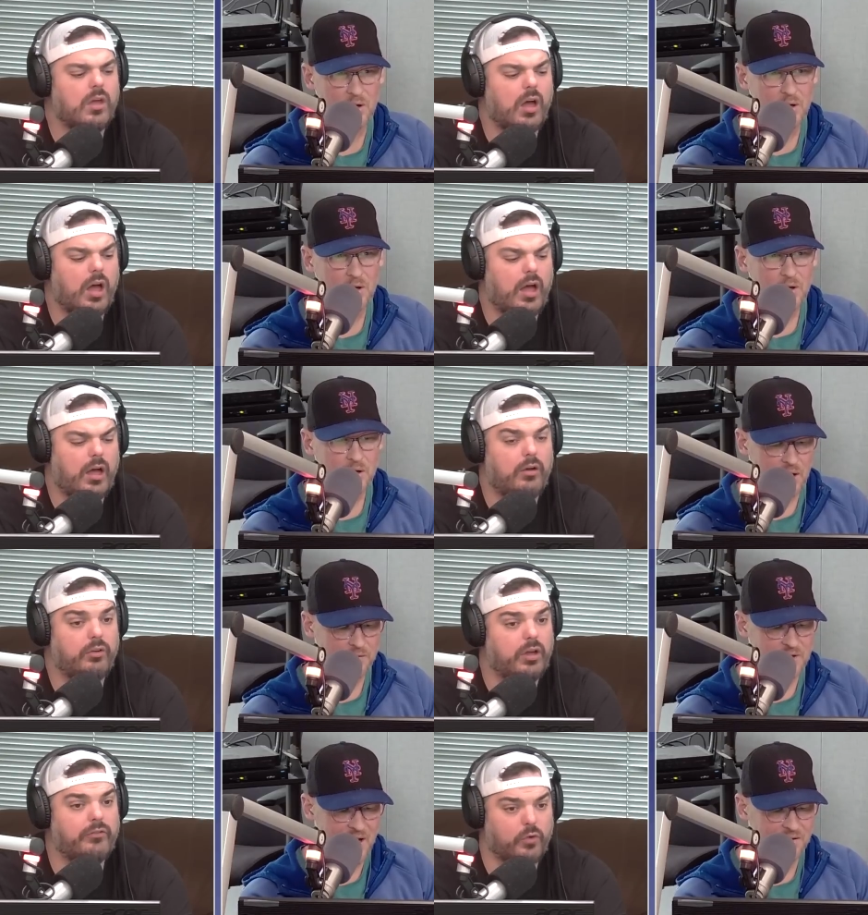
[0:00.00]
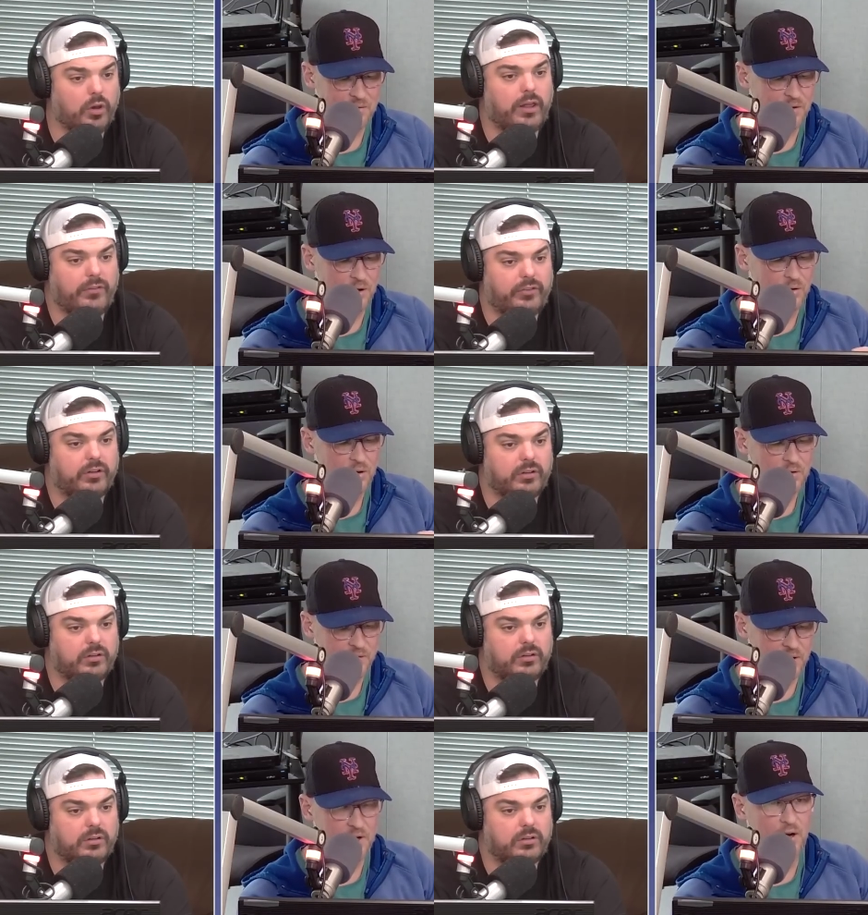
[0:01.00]
Speaker 1: Uh, you have Jacksonville,
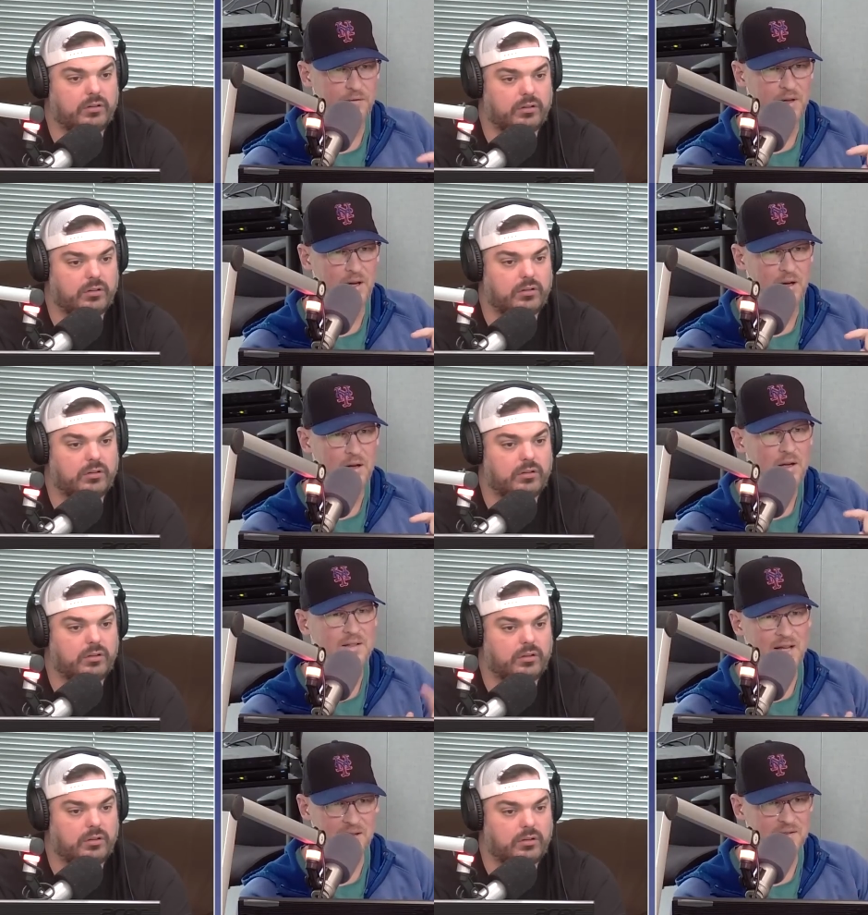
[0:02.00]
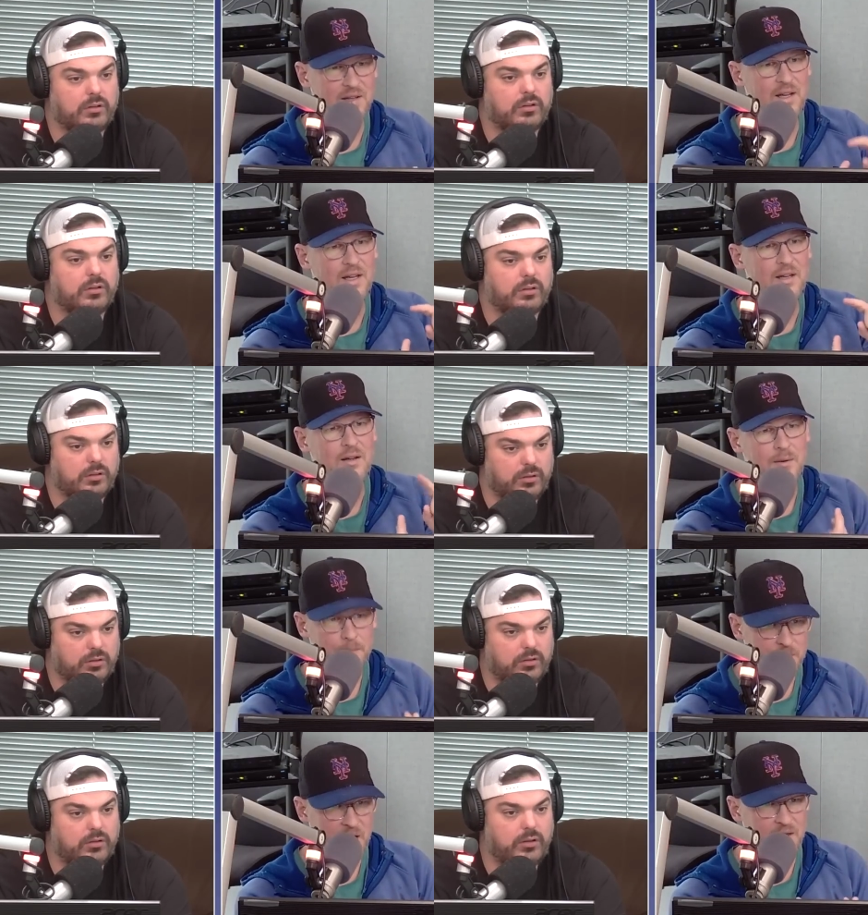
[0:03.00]
Speaker 2: Philadelphia, Tennessee,
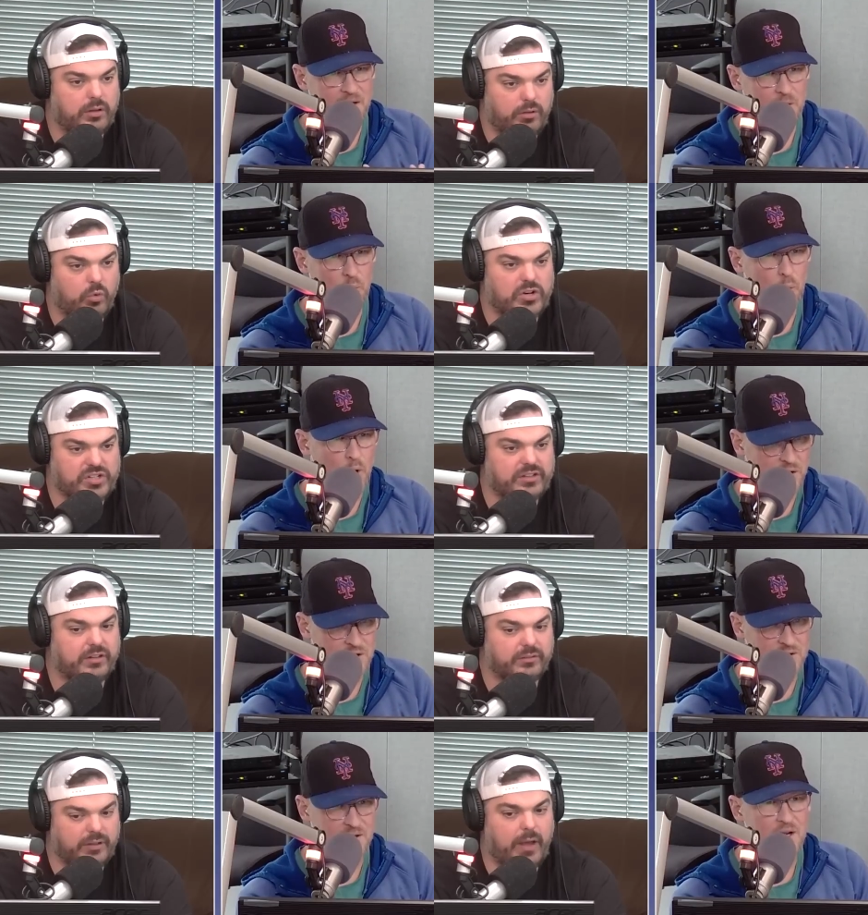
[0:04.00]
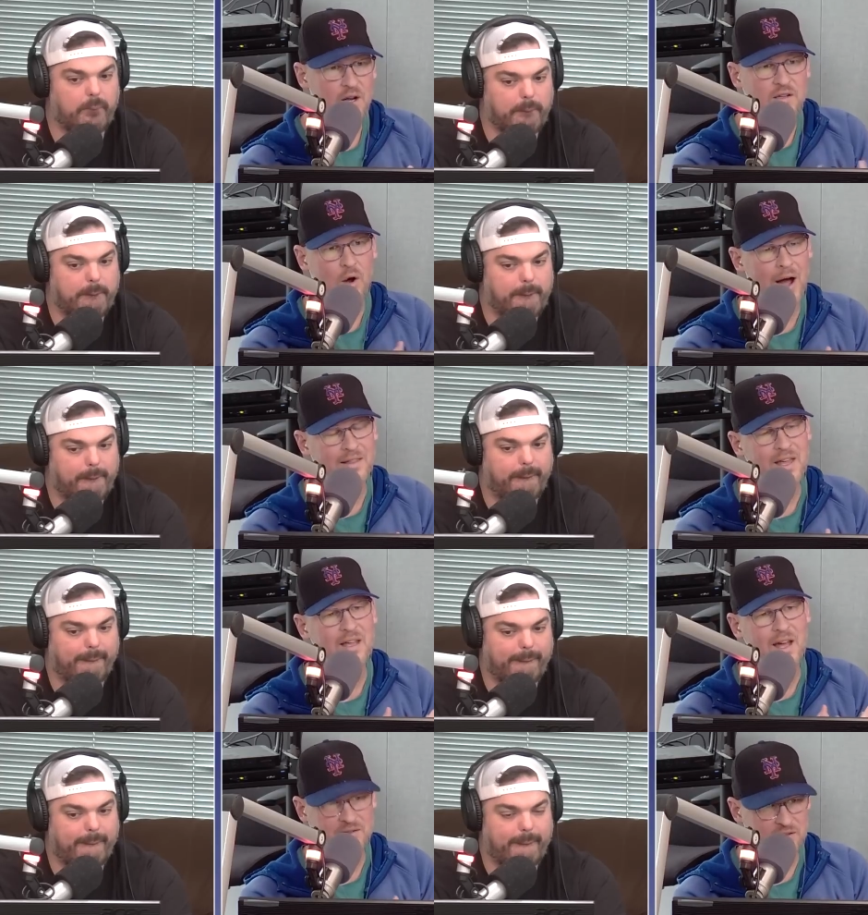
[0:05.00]
and then Washington. Washington. Yeah. So I think
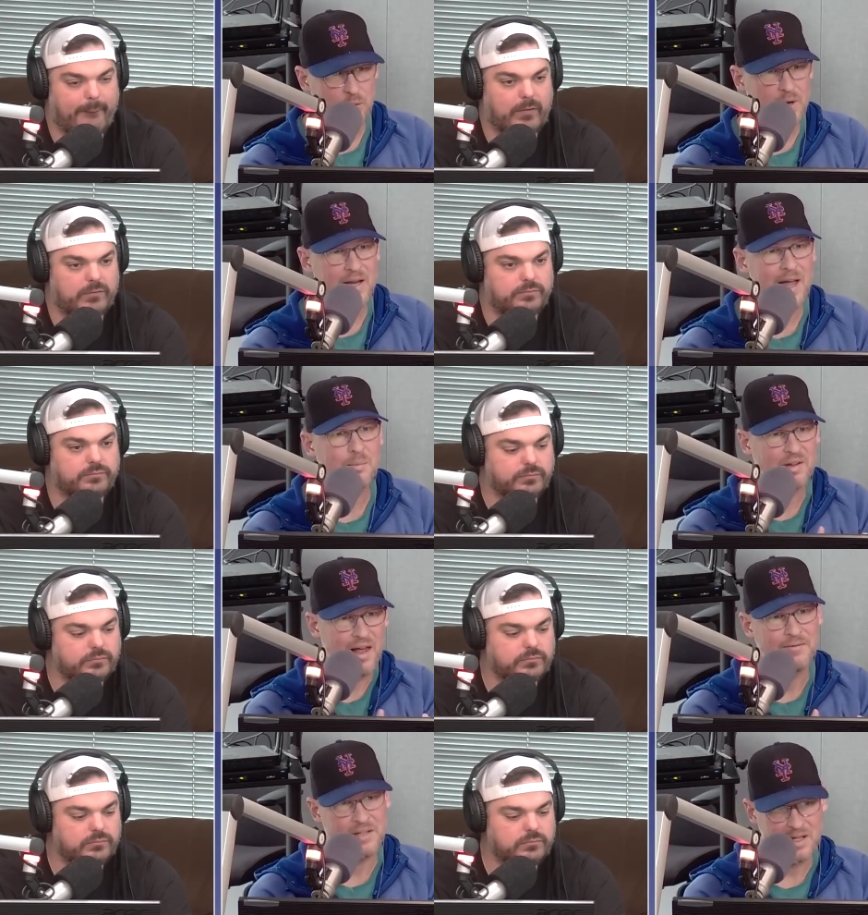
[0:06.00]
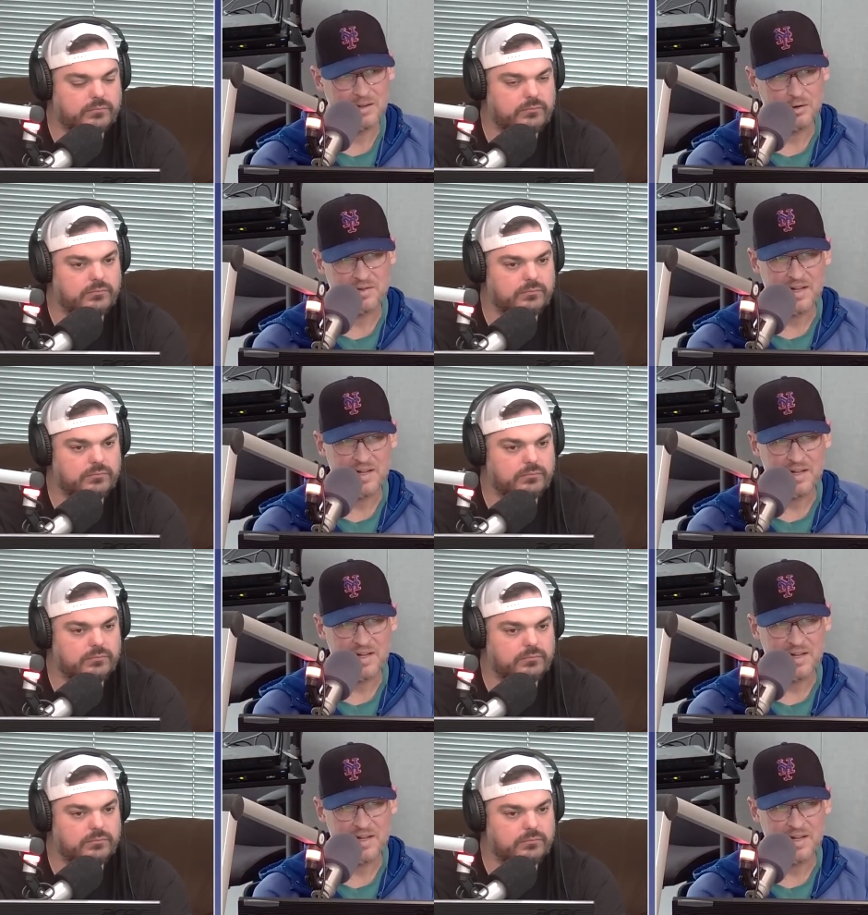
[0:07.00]
he has three games left to get those